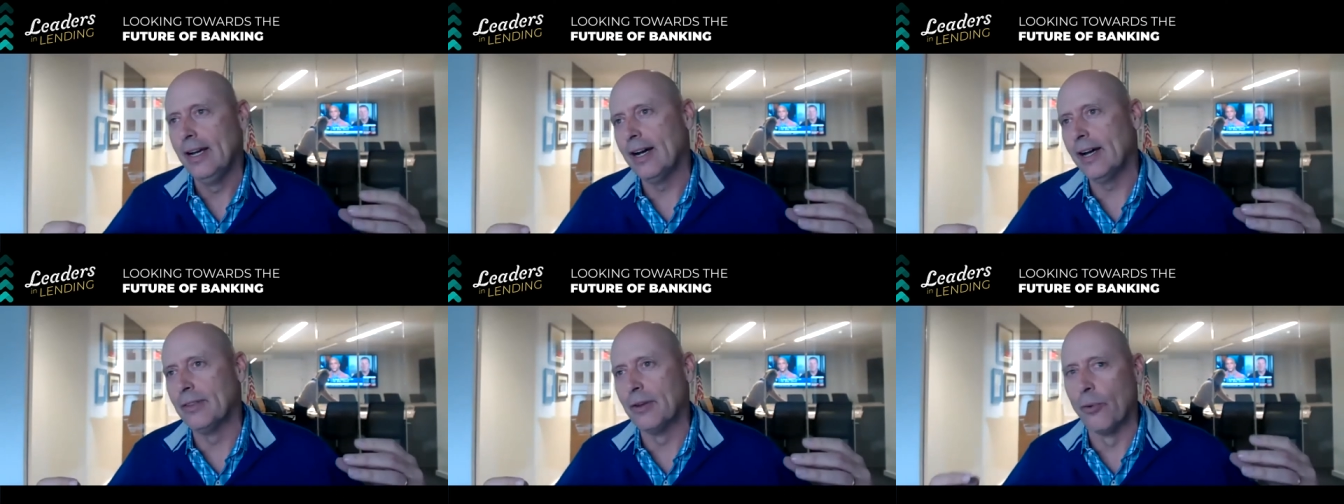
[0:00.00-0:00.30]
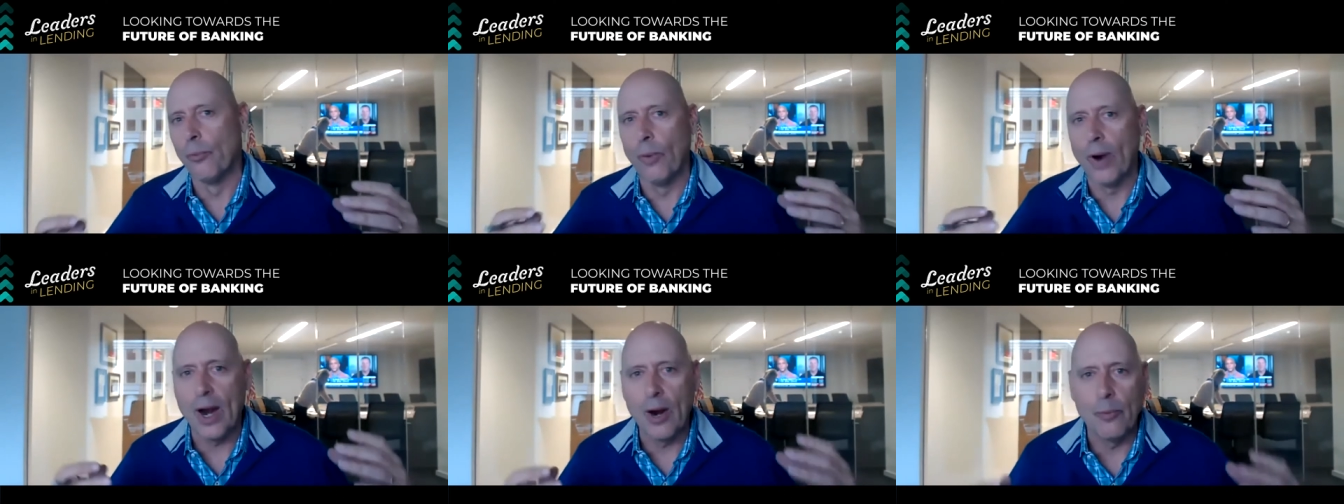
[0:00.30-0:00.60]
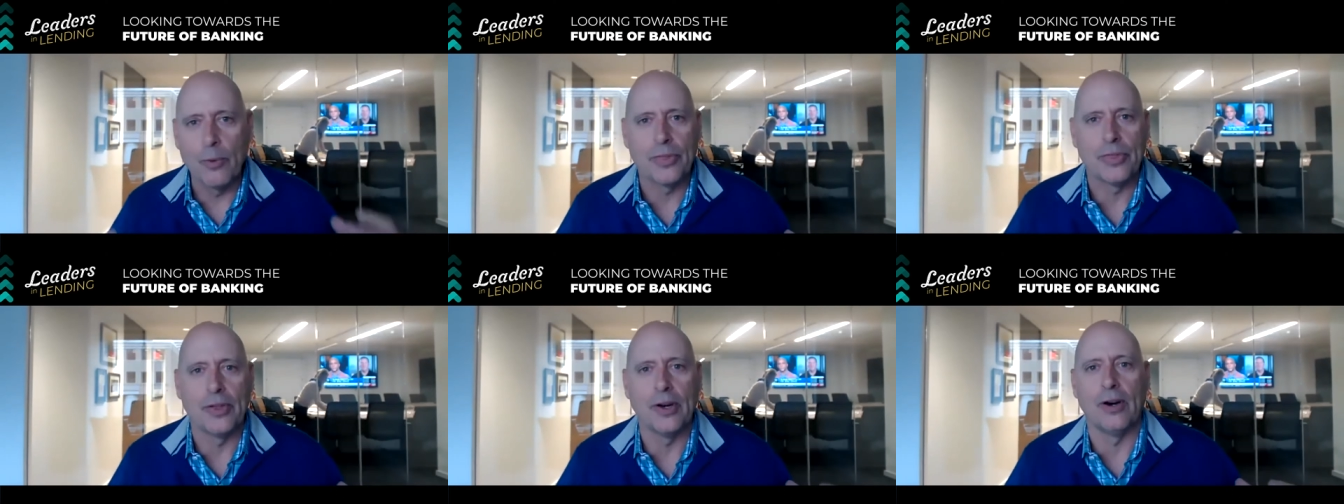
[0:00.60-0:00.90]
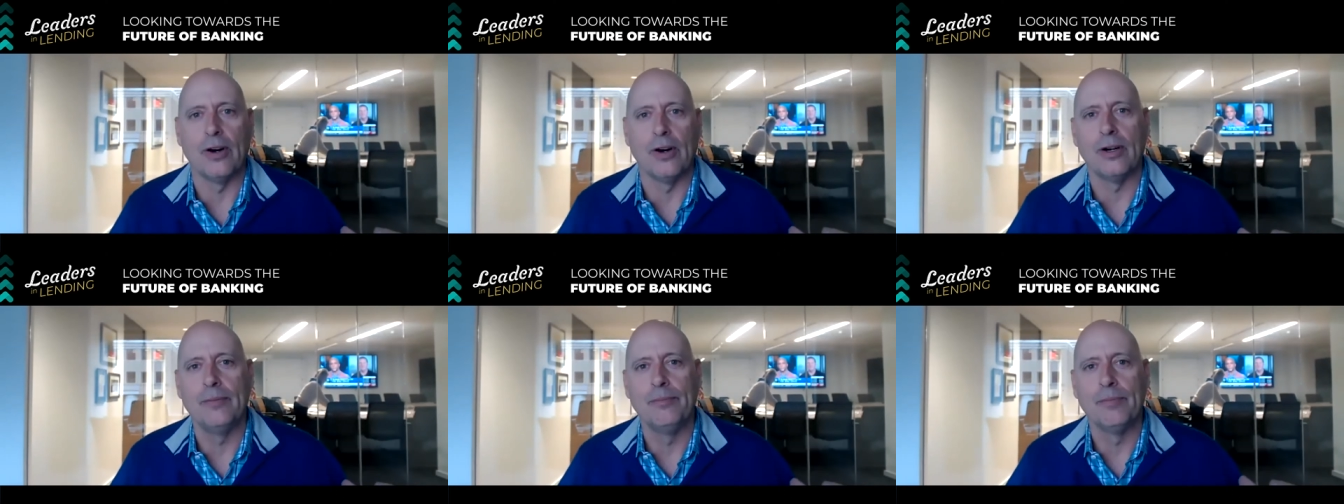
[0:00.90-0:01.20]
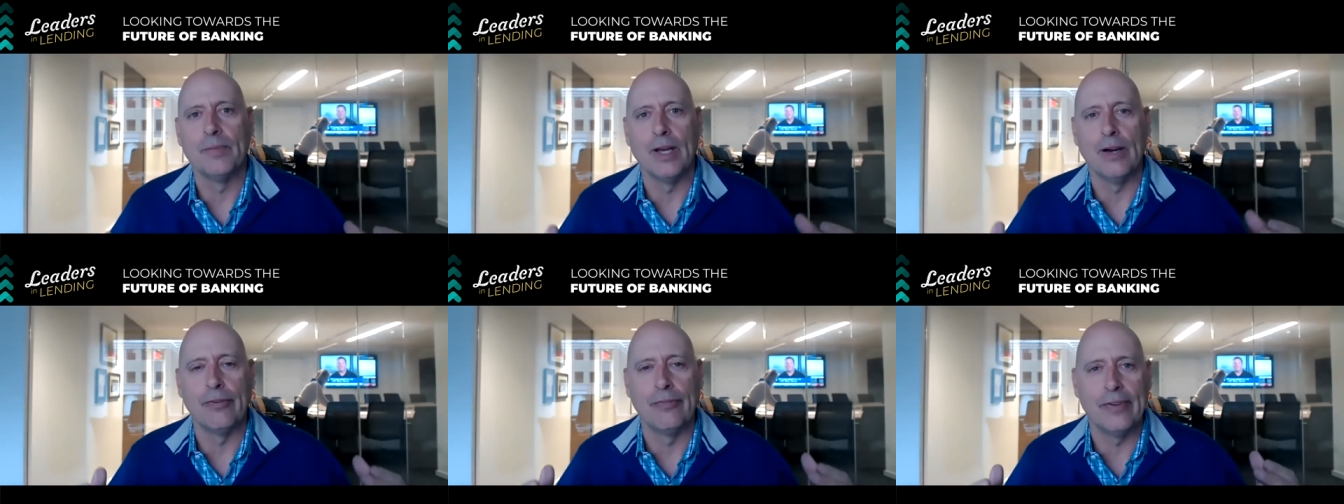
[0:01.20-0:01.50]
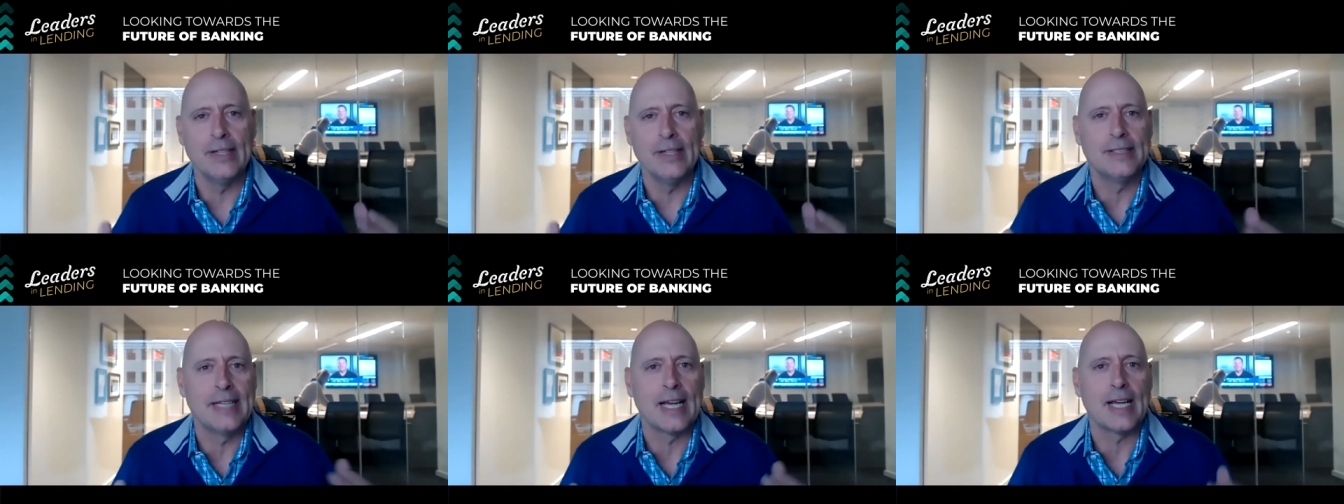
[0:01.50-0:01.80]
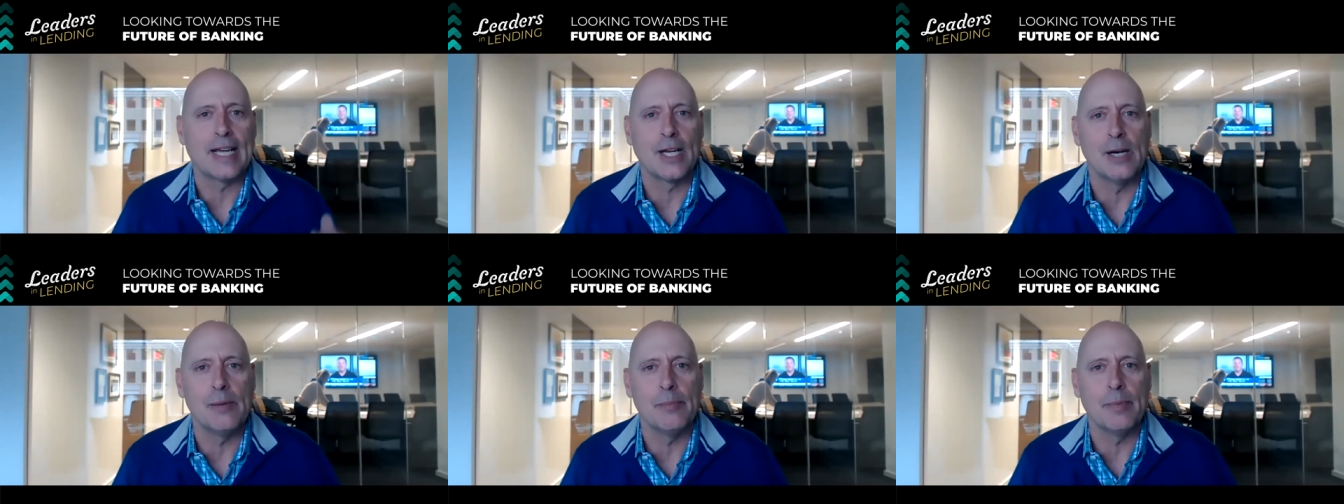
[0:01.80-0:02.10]
uh, the wherewithal of
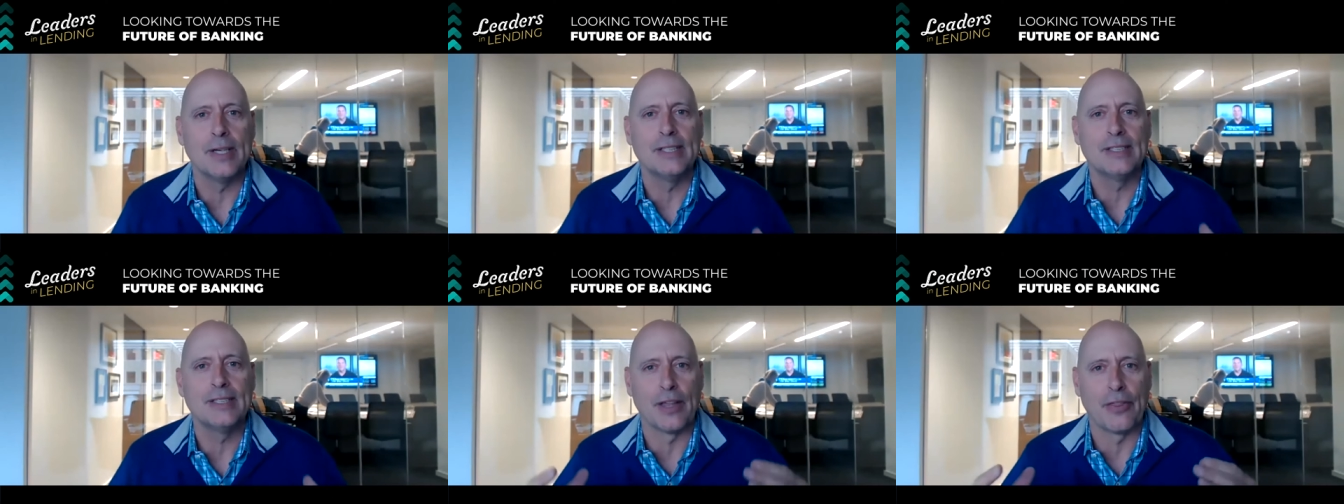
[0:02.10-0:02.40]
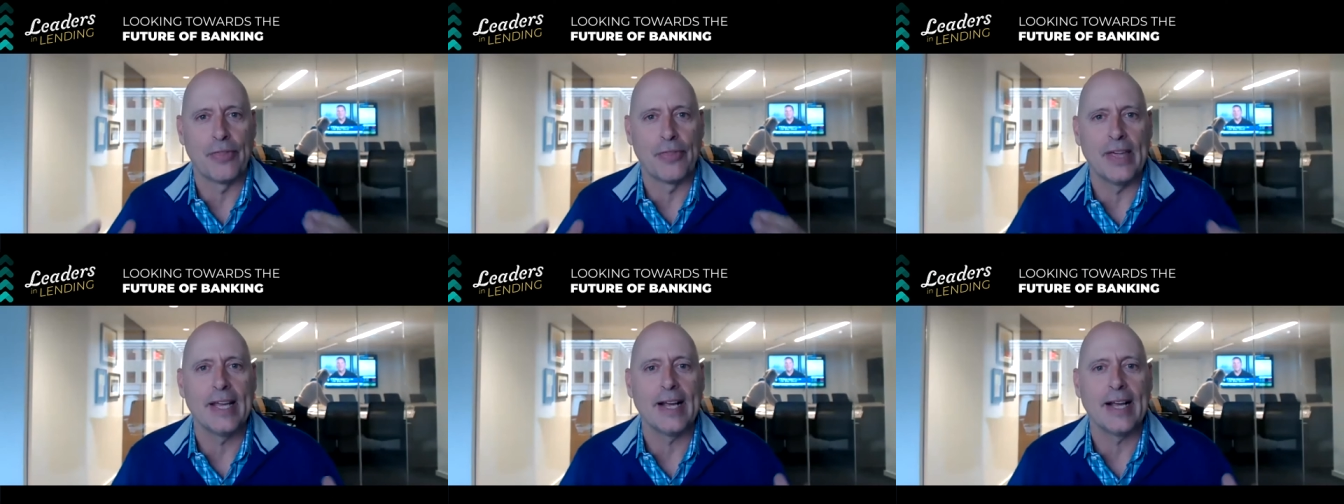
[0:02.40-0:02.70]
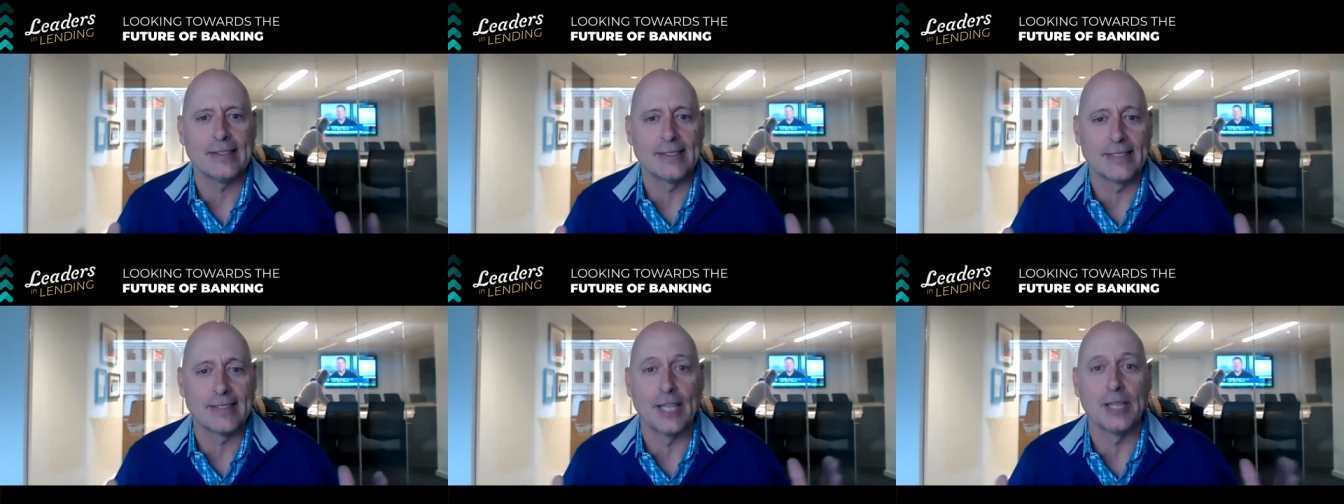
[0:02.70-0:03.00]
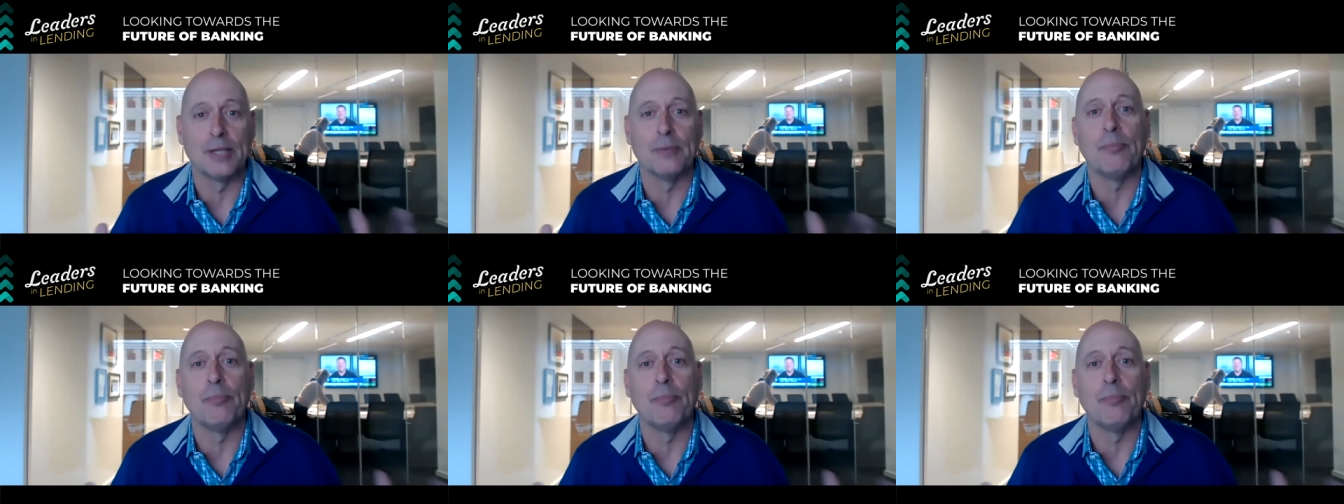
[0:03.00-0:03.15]
fintech companies to think outside